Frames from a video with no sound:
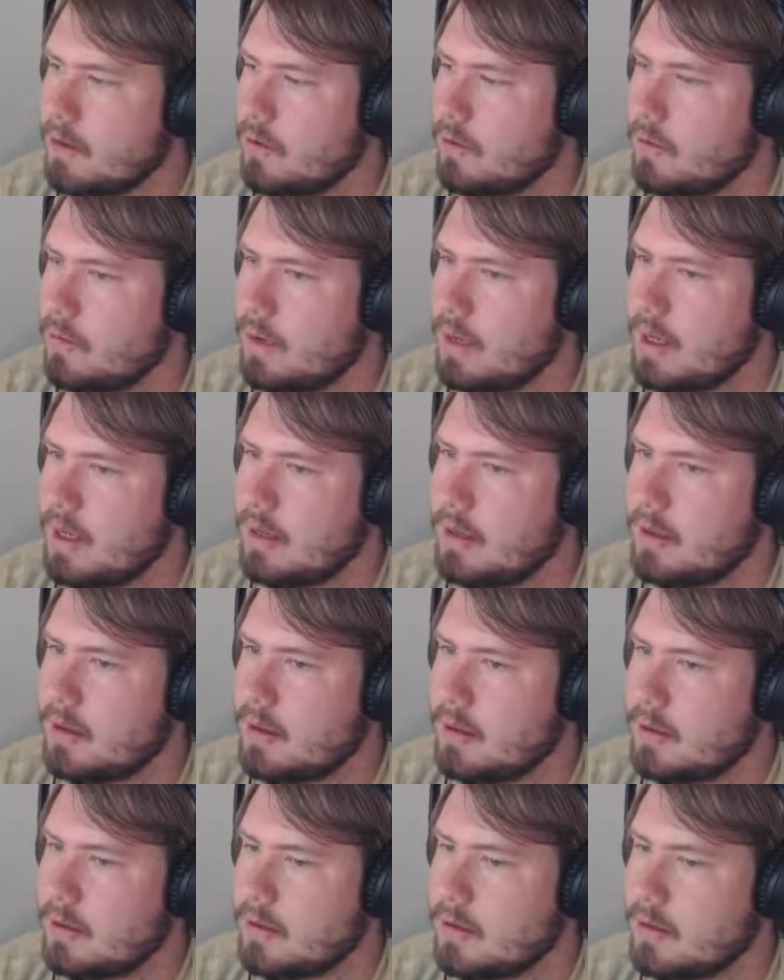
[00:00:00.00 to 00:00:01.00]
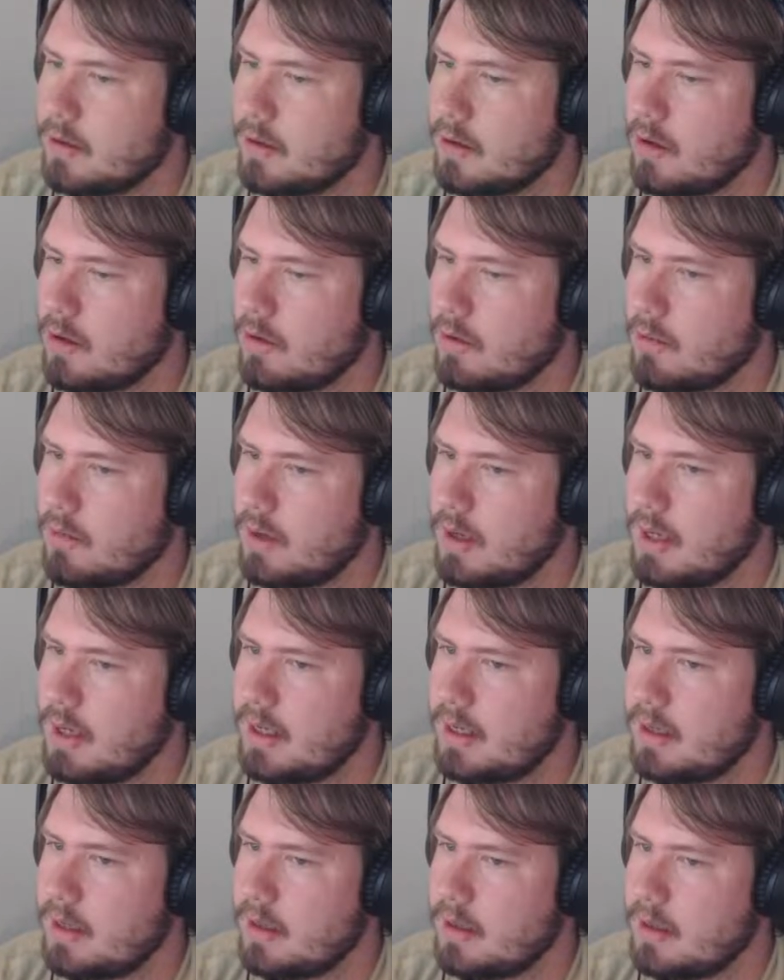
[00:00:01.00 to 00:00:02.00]
Go away. Go
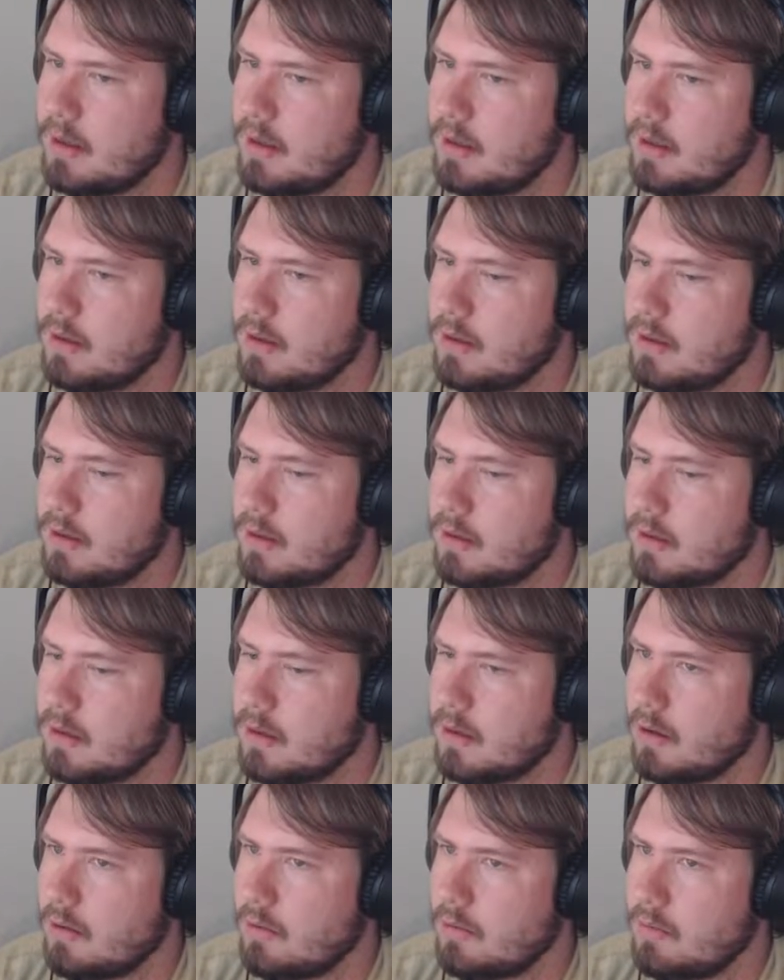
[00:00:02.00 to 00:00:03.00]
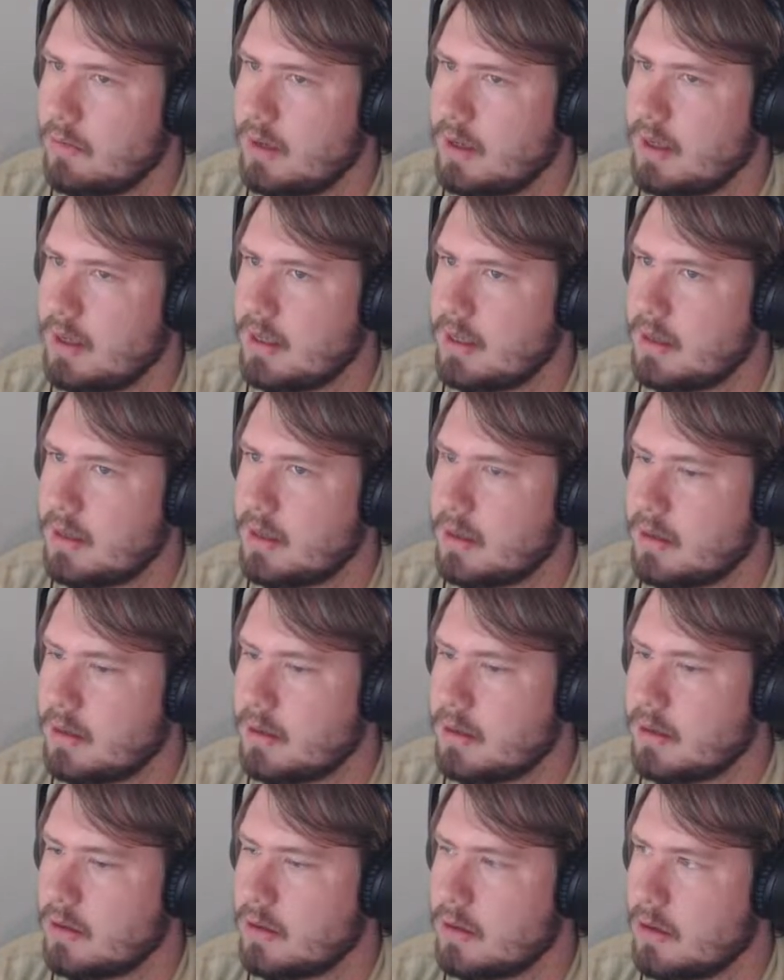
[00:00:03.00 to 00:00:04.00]
away. Go away.
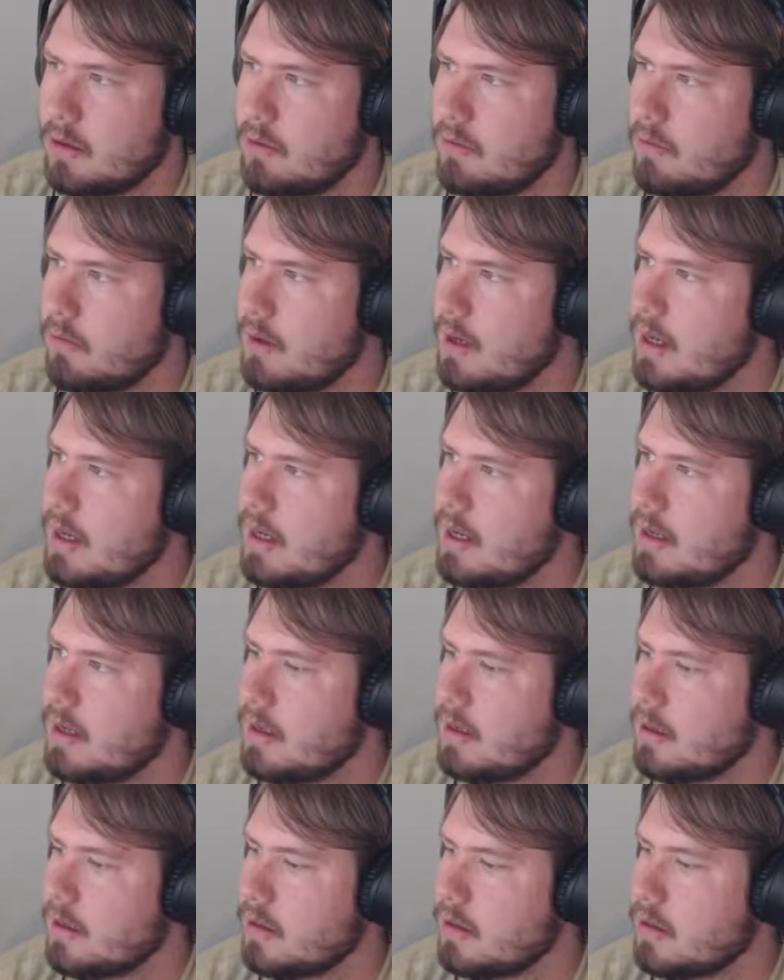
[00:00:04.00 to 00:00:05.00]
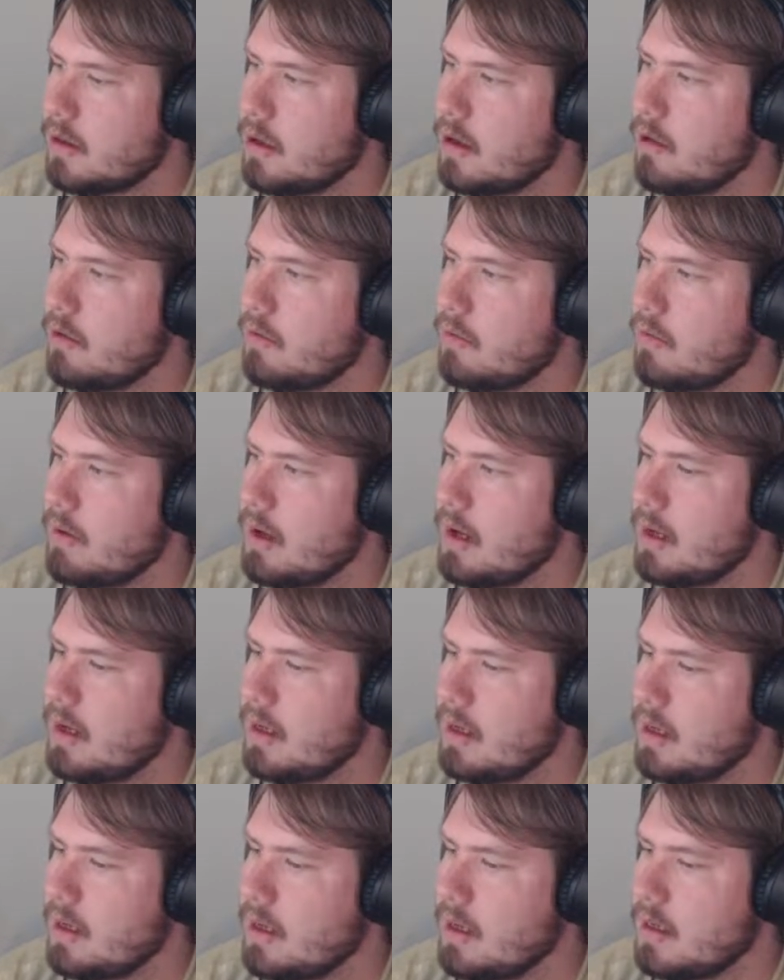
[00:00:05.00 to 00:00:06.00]
Go away. Go
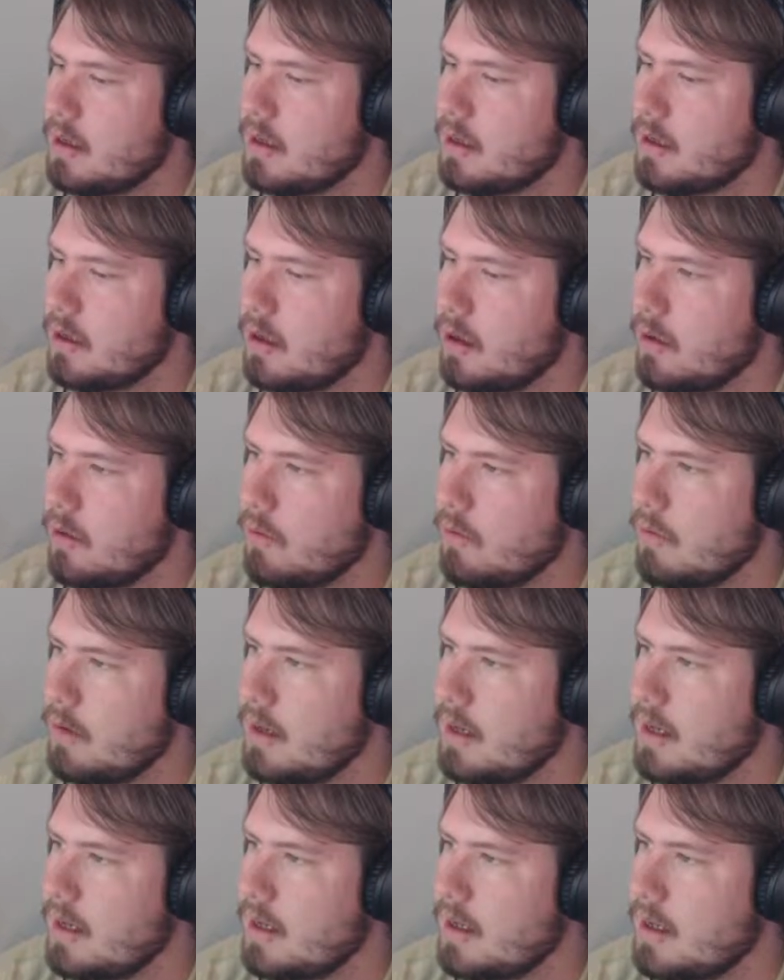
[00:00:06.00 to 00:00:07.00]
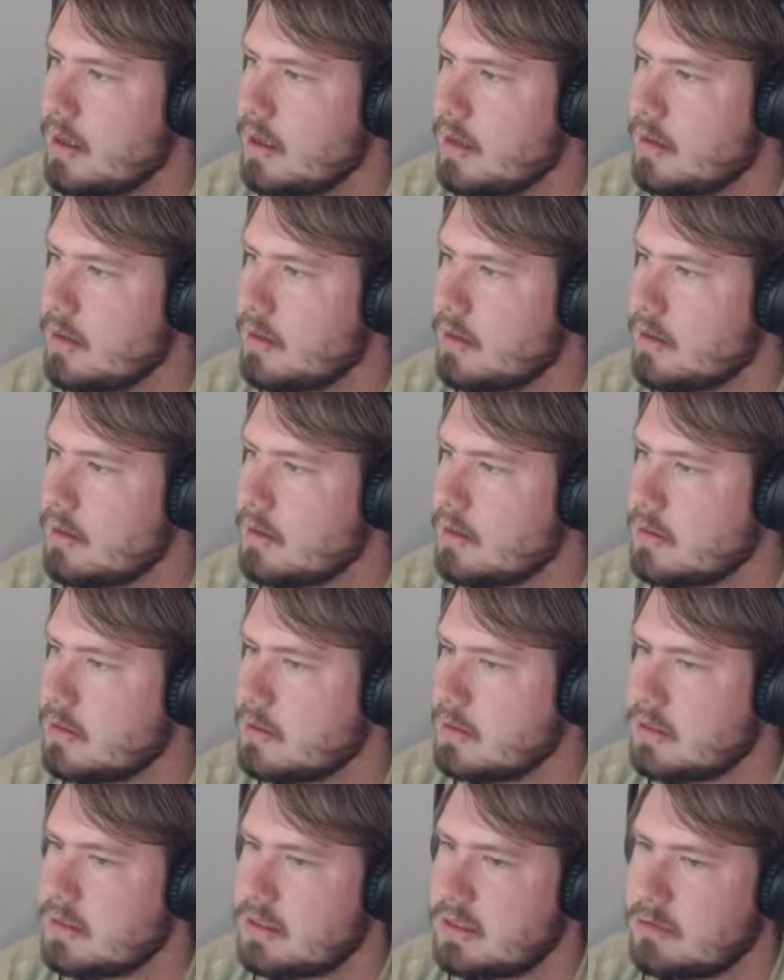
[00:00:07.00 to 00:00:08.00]
away. Go away.
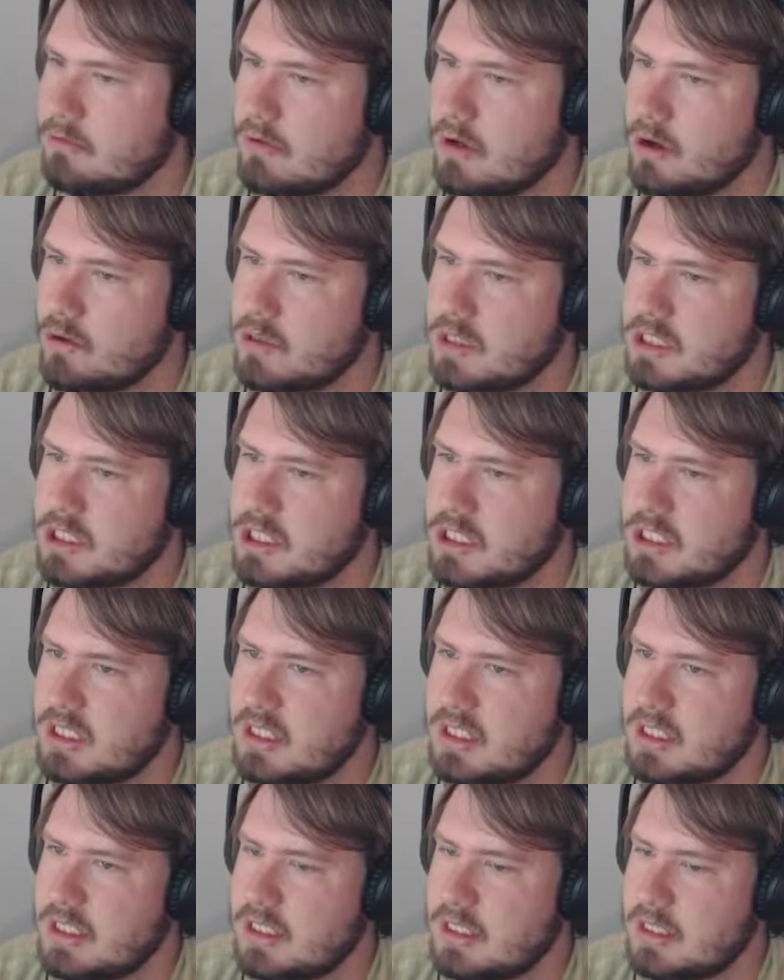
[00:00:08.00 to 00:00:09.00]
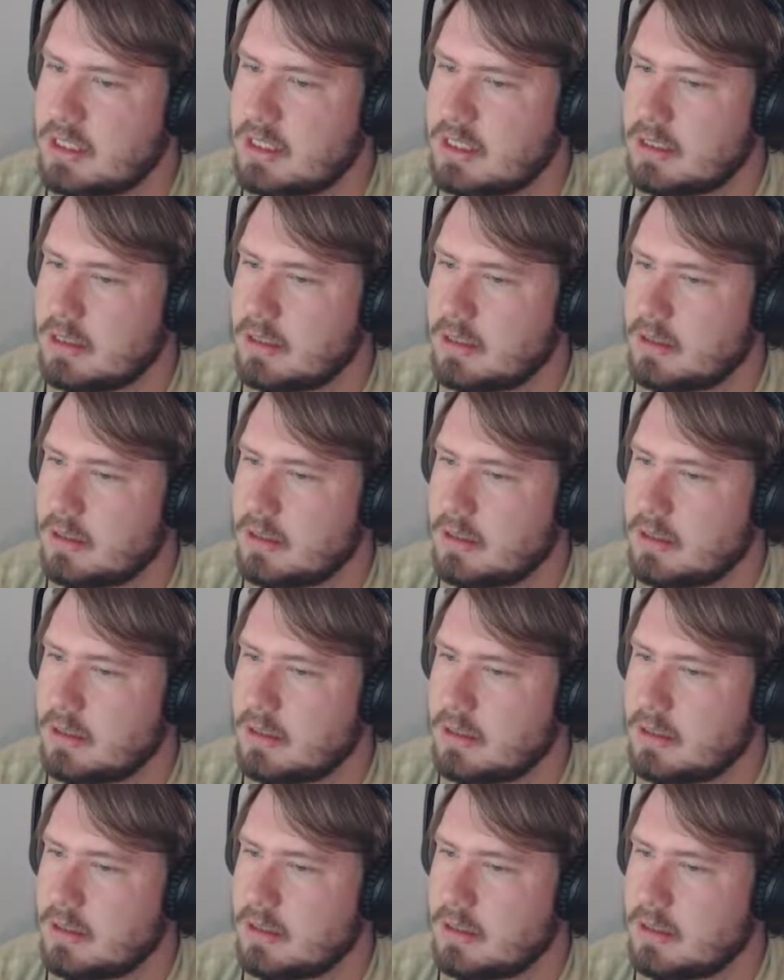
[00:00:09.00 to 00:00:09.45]
0G.